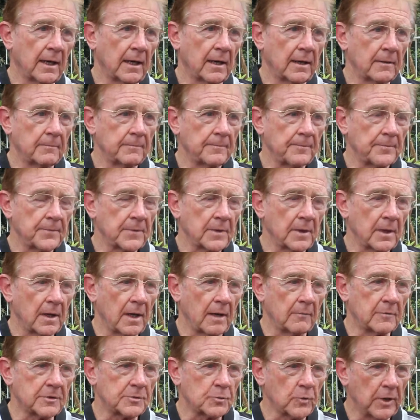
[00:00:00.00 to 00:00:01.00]
Um,
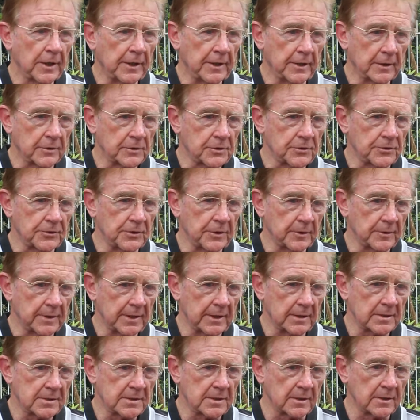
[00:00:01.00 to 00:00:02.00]
I was working at
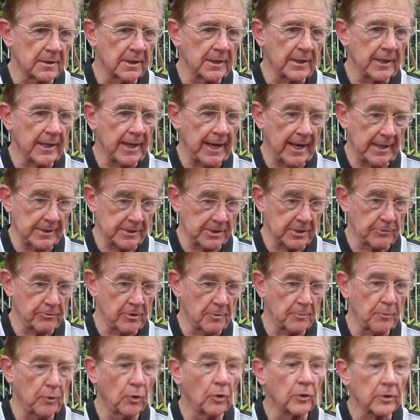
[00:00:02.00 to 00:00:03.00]
2UE in Sydney as
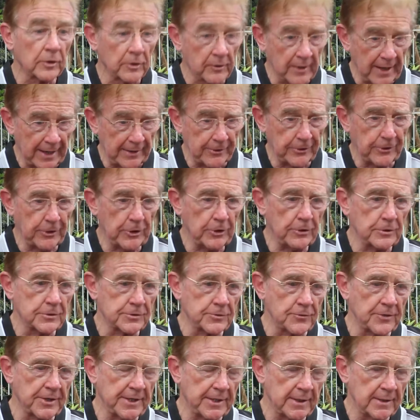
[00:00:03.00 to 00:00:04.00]
a reporter and
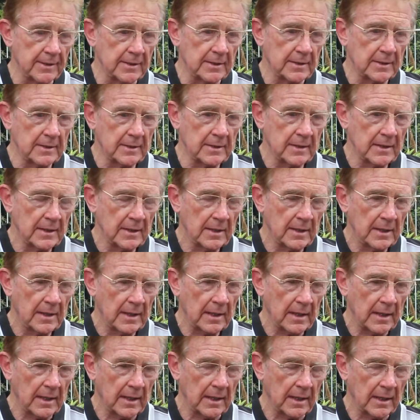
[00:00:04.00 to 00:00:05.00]
newsreader,
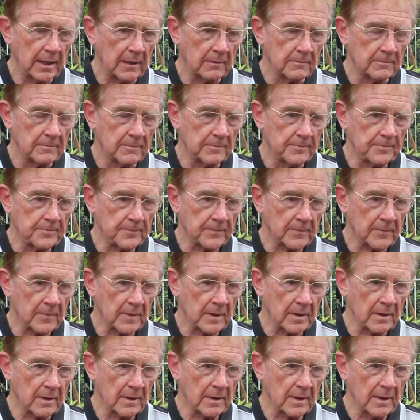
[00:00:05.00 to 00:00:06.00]
um,
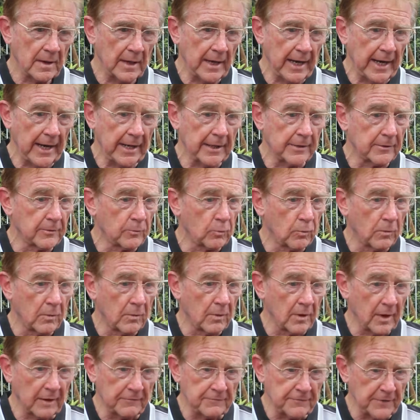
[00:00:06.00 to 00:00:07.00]
and
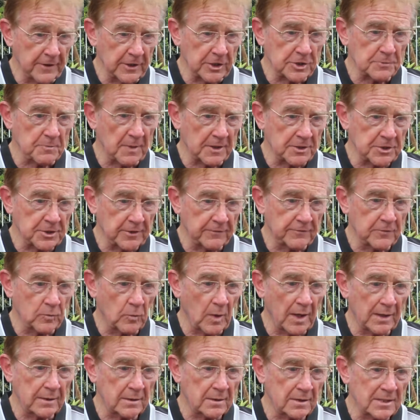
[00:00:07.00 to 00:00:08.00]
I finished my
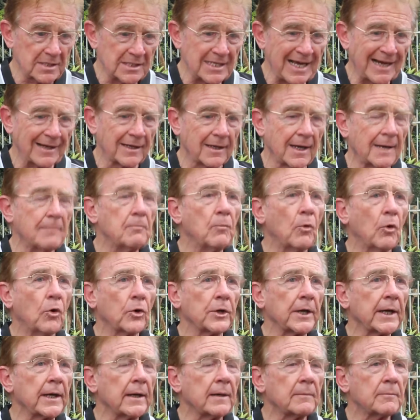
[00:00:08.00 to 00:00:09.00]
shift one Saturday
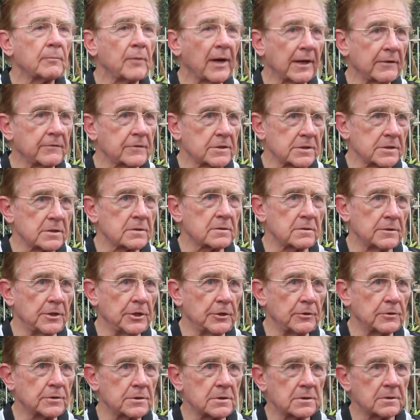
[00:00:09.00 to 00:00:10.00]
morning, breakfast
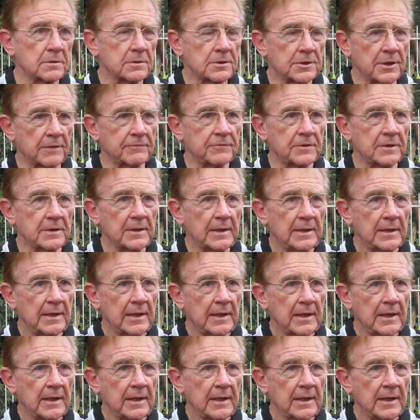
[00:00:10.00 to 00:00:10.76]
news shift,